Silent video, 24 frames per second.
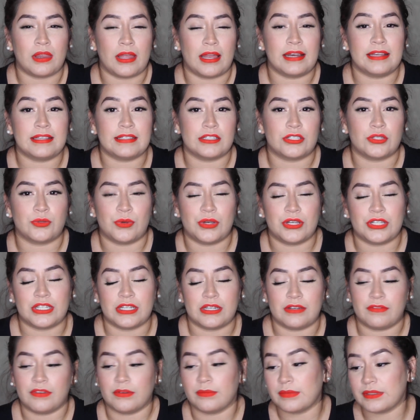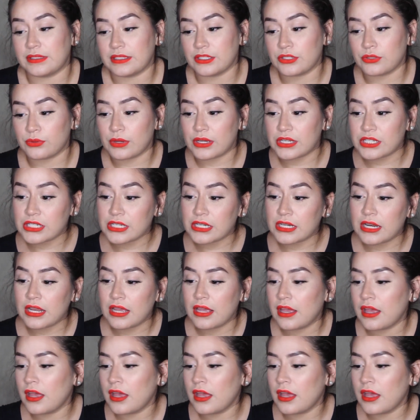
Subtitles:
lighting situation, filming situation.